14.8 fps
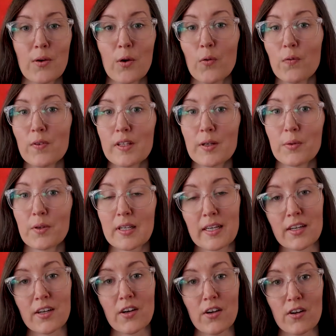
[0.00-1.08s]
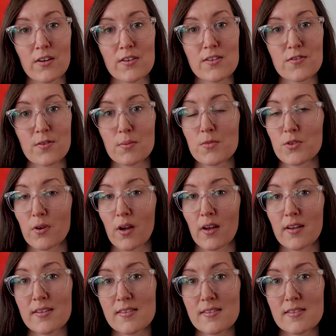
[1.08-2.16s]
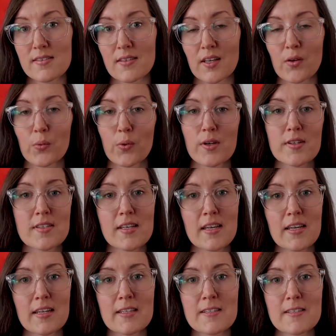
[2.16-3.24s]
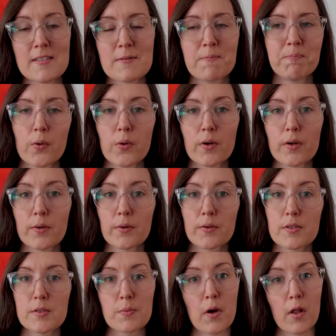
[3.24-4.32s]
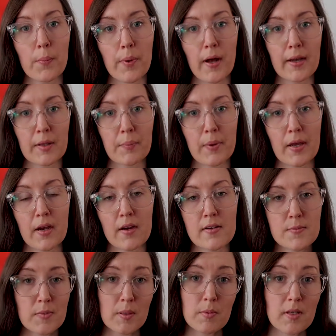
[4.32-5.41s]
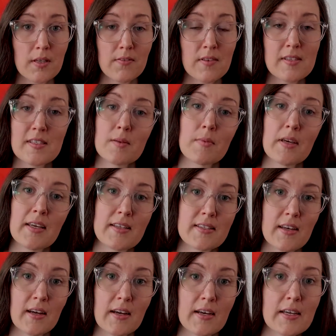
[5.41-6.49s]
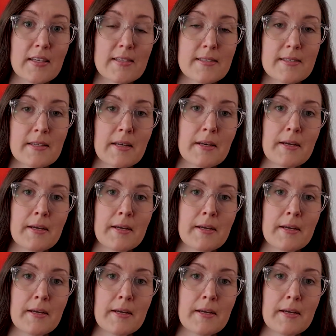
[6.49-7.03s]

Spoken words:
Hopefully it would get calls from draws and worse hands, or small pocket pairs, maybe even some ace highs.